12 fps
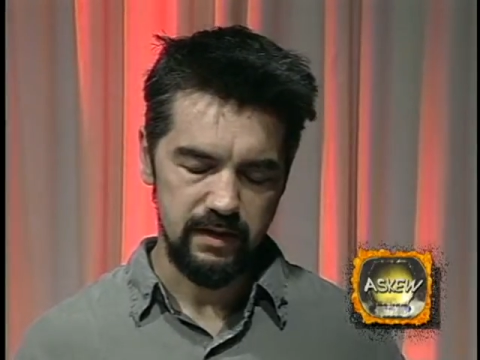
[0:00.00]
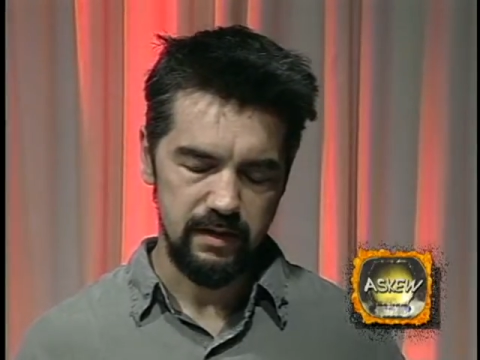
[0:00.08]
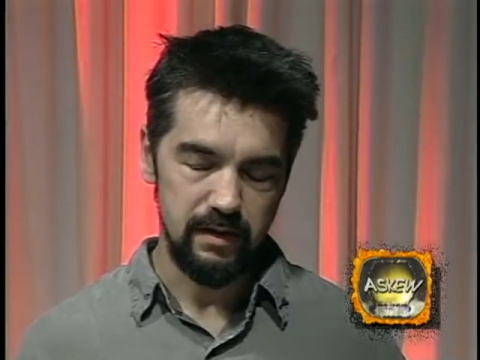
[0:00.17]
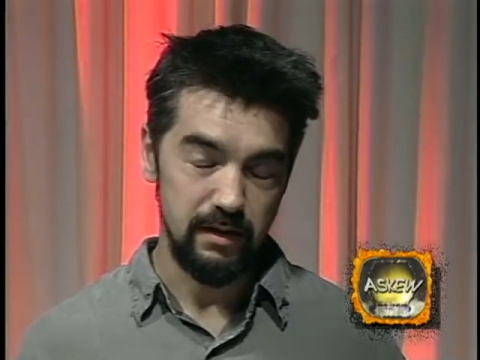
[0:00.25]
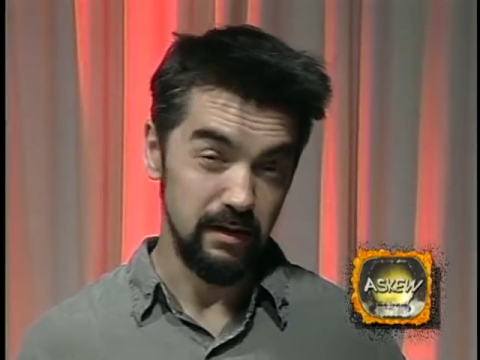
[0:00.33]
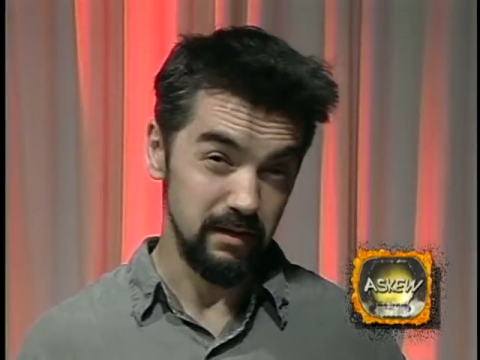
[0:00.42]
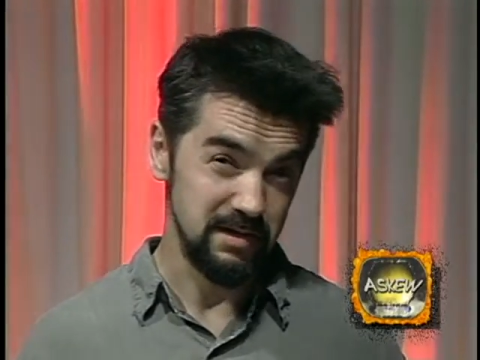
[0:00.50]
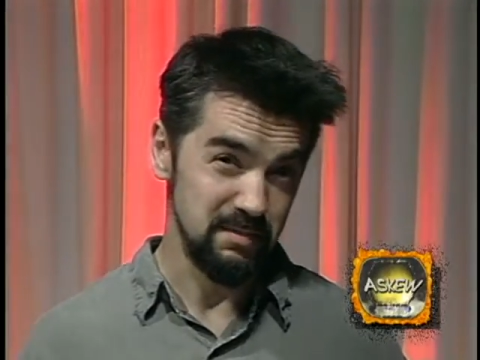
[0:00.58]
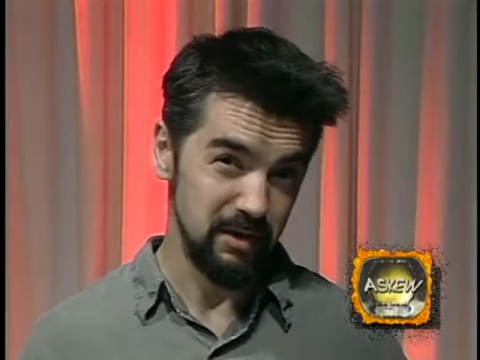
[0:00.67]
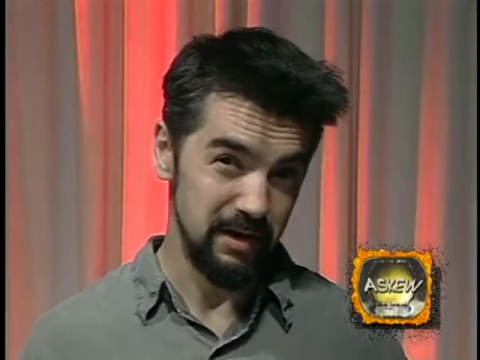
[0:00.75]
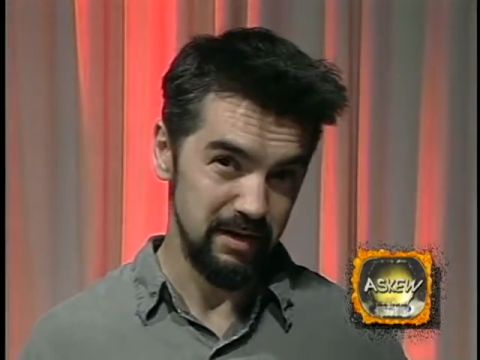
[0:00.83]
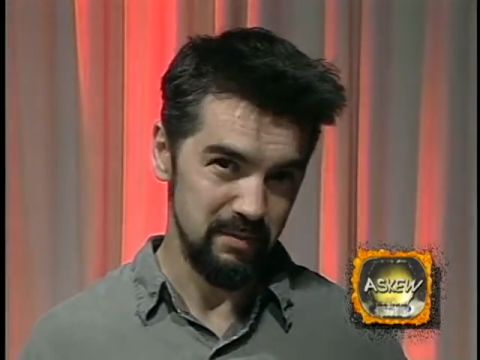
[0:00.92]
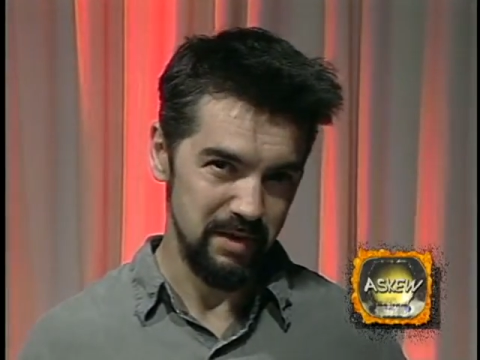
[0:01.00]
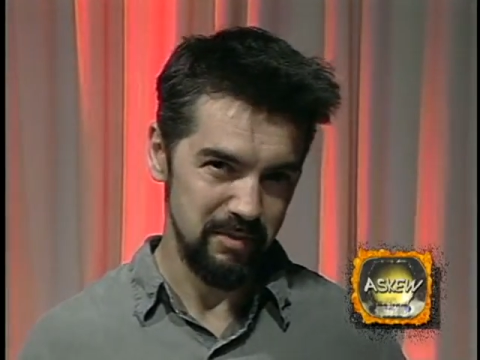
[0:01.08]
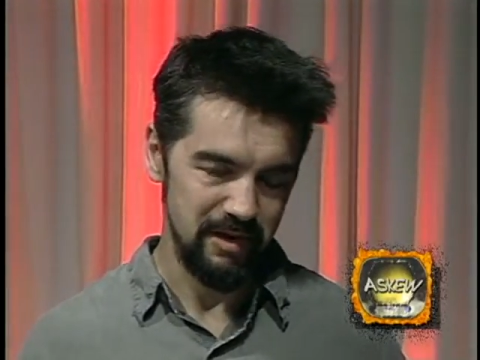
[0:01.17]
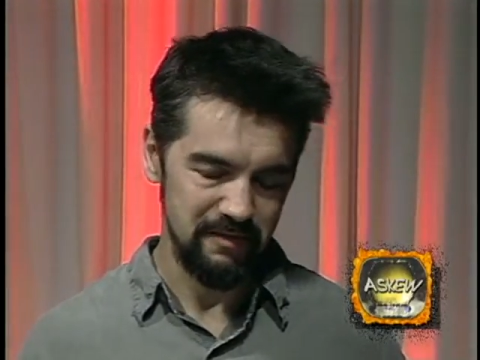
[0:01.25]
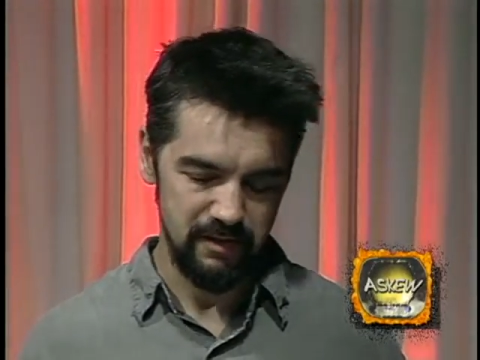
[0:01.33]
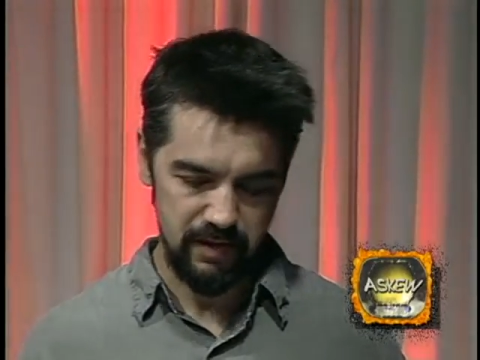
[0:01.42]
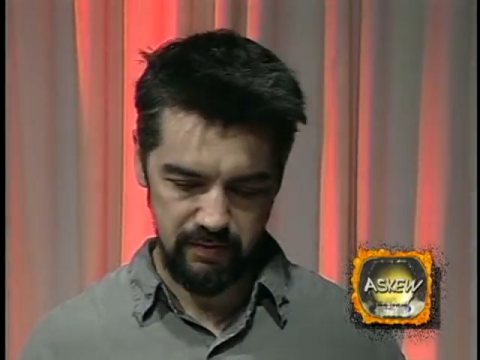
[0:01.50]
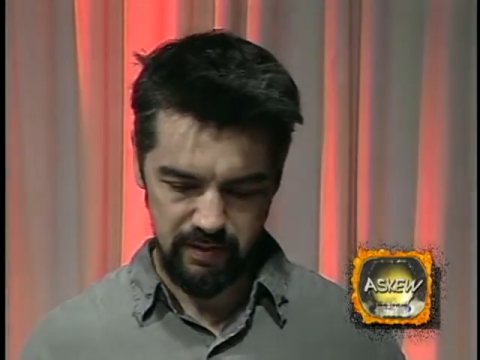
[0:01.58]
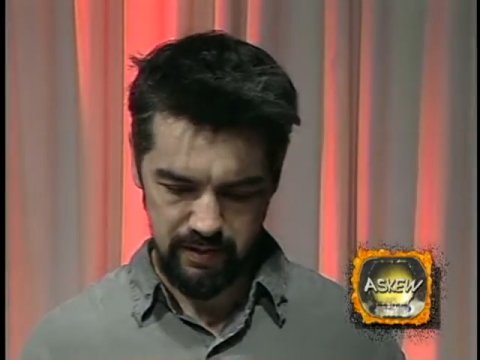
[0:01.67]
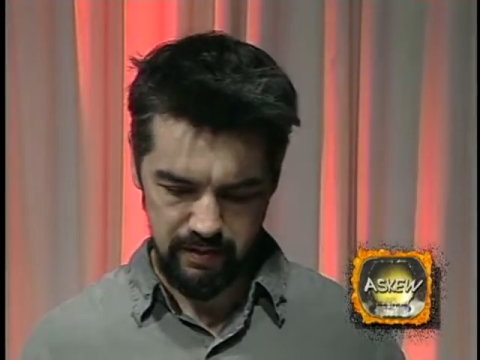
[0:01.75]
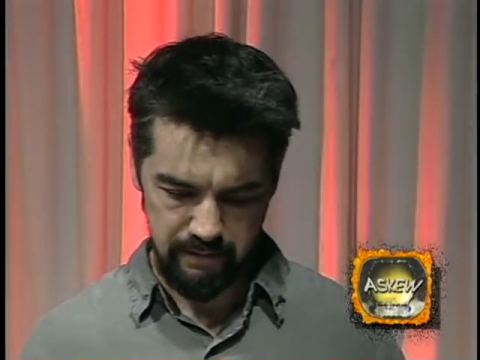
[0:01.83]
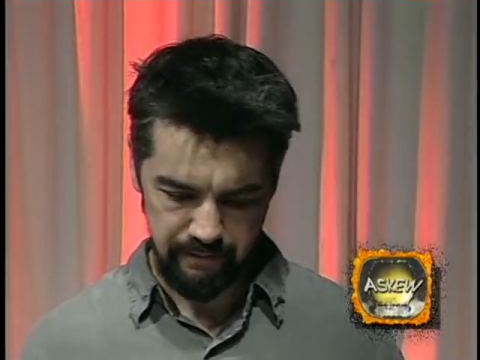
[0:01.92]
and I'll explain it maybe after I read it.